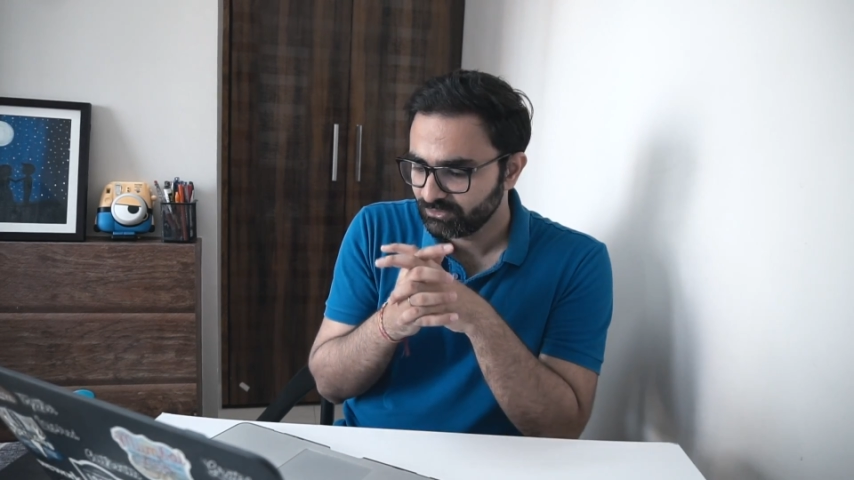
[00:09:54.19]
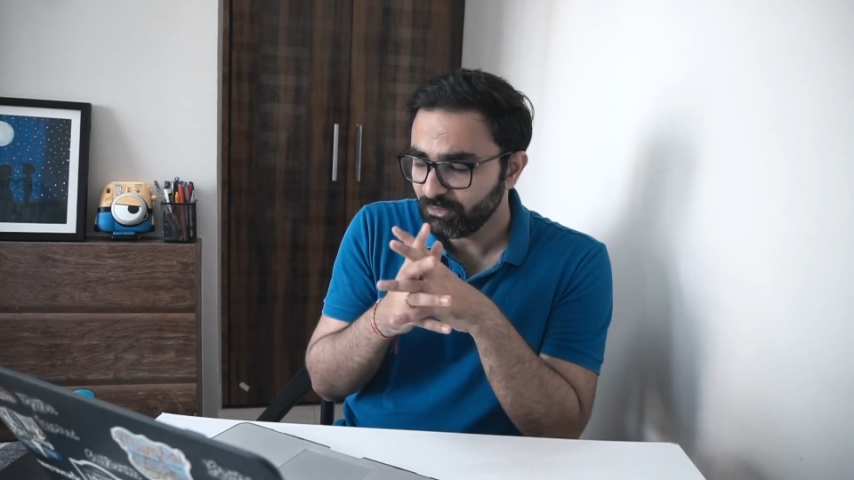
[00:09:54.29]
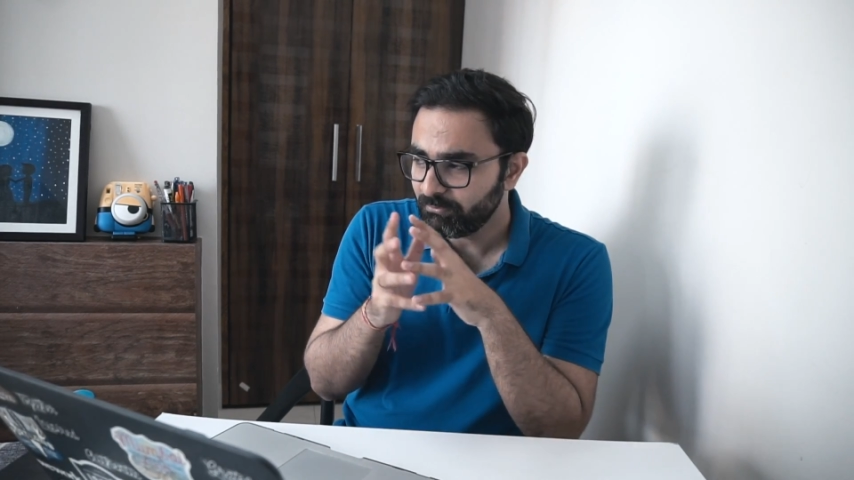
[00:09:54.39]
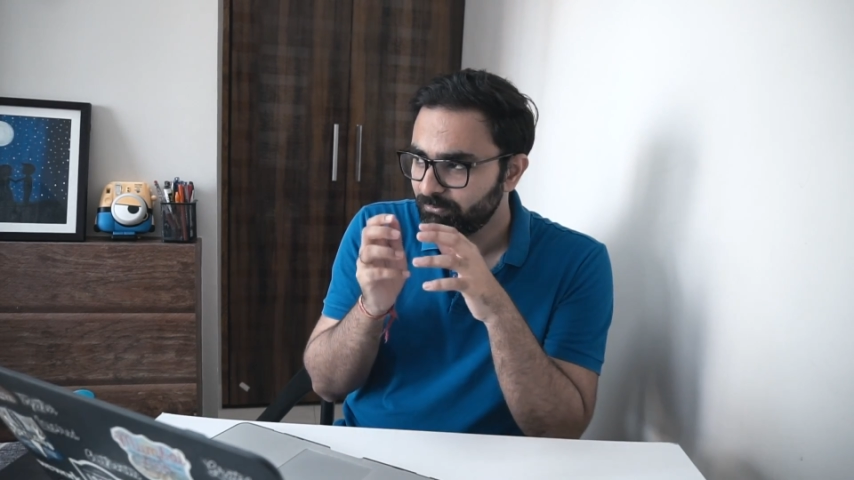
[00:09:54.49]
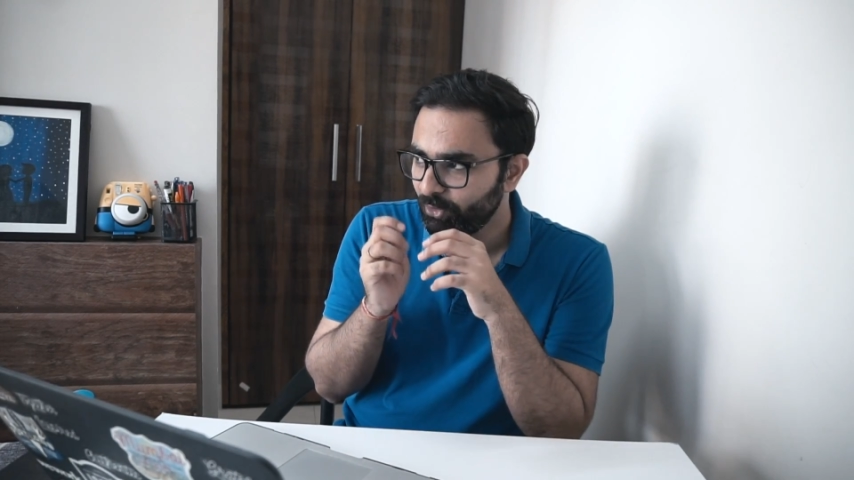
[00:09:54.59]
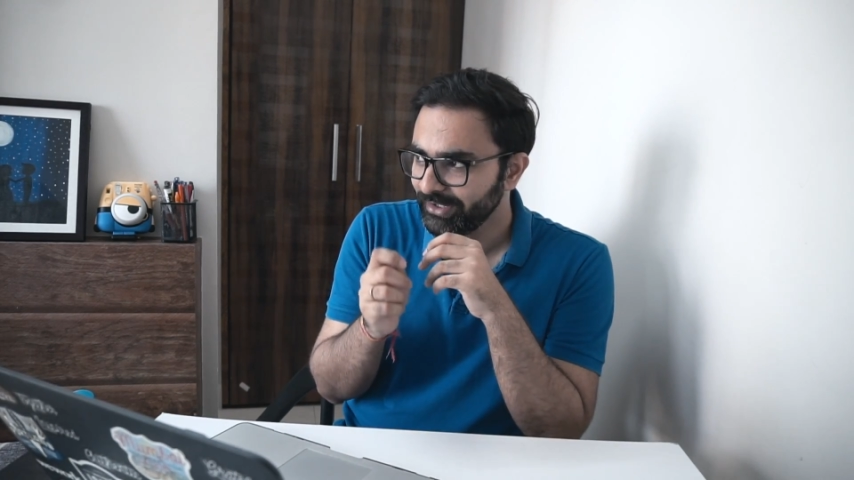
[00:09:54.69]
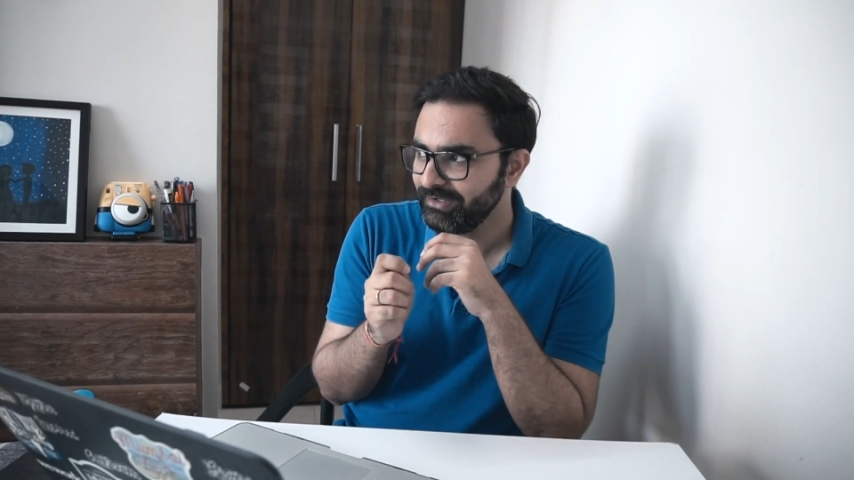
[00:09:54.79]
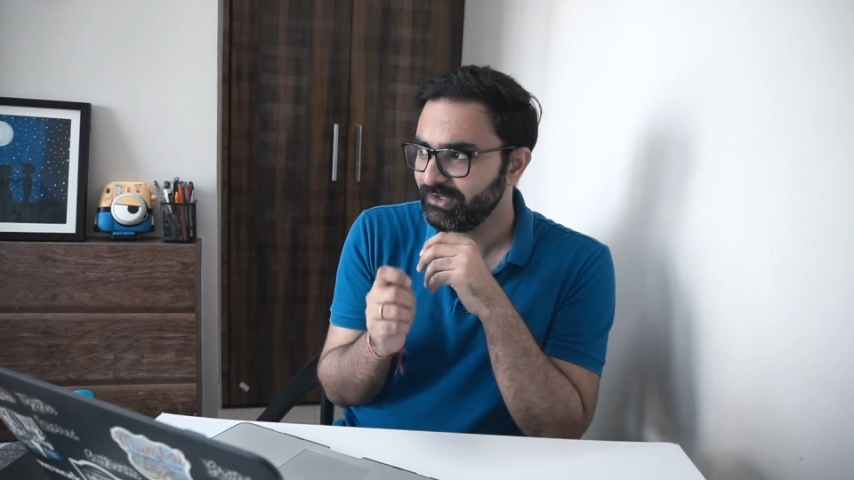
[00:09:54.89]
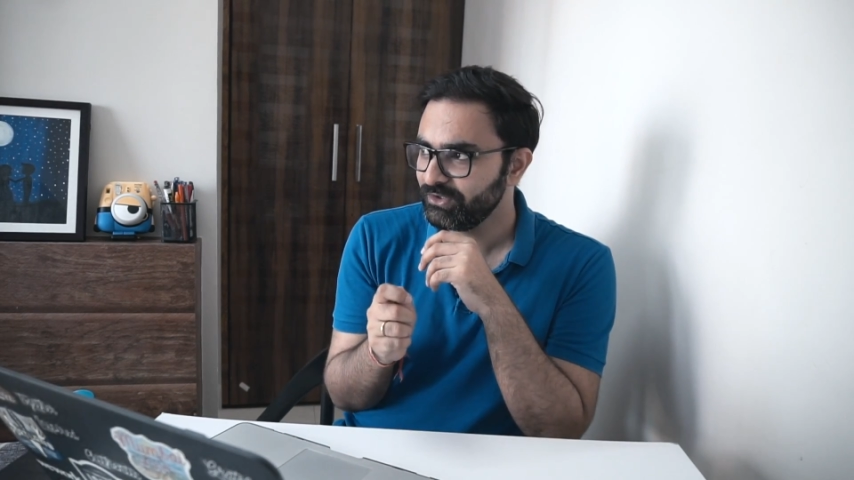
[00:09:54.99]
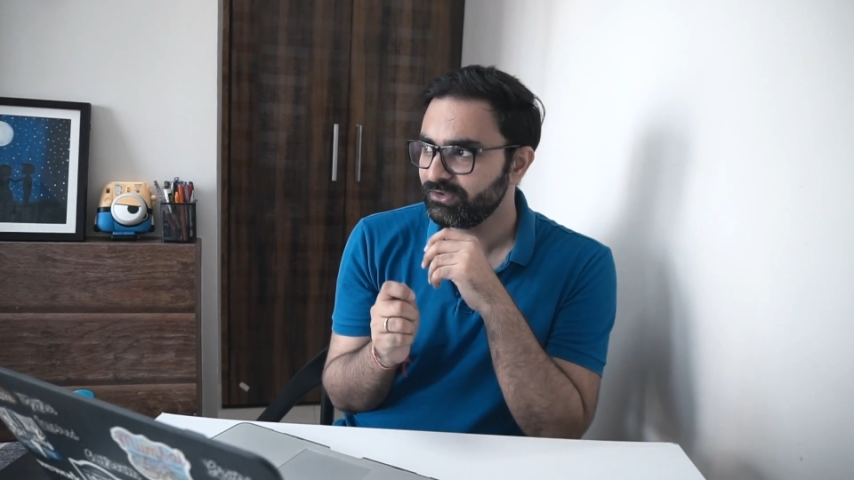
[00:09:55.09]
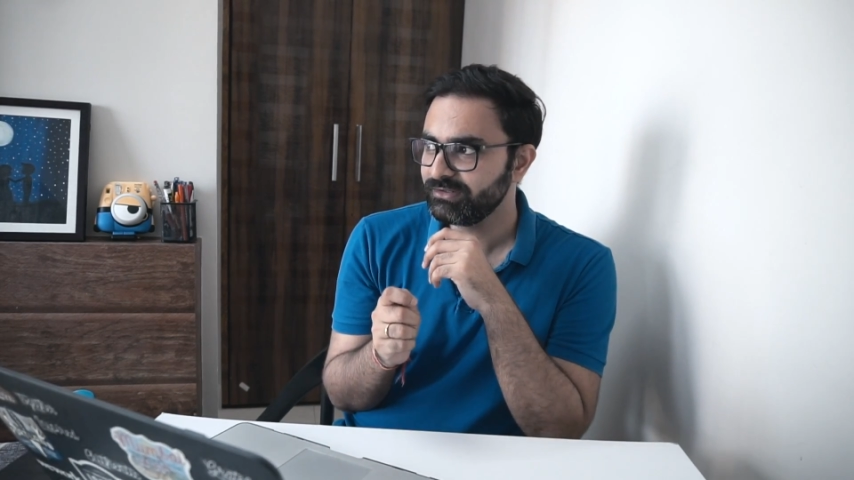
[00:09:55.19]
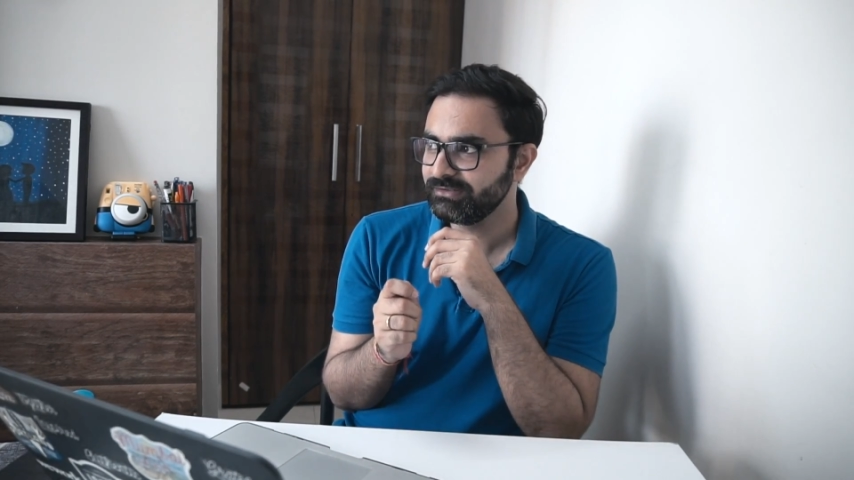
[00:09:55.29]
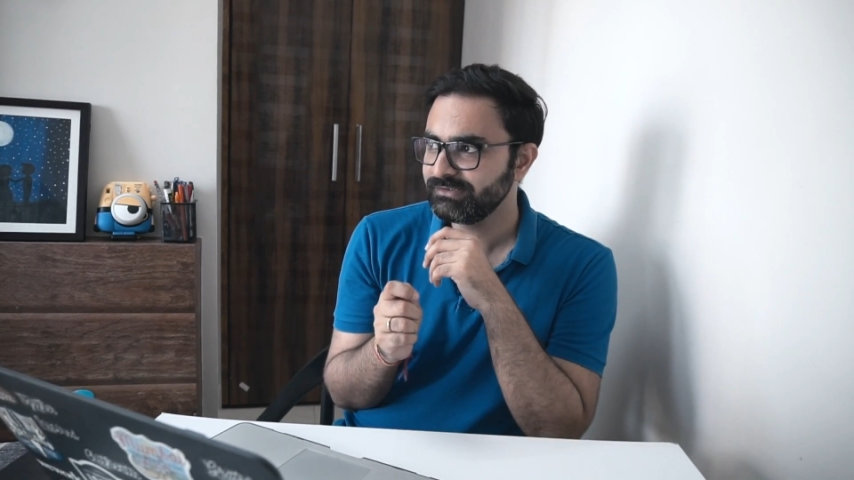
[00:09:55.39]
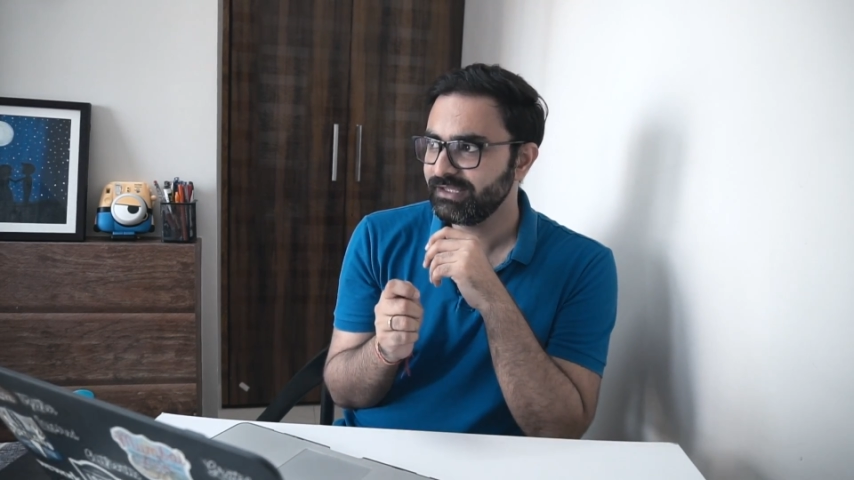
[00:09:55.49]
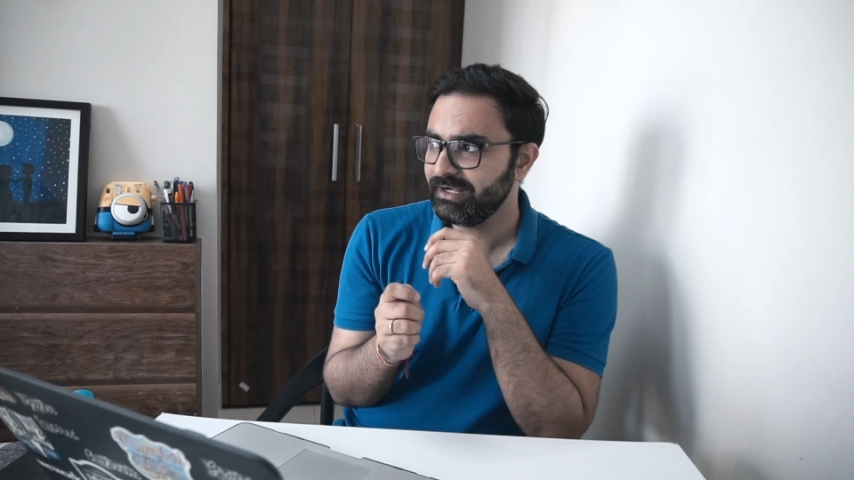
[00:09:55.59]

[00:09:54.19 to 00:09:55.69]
The point here is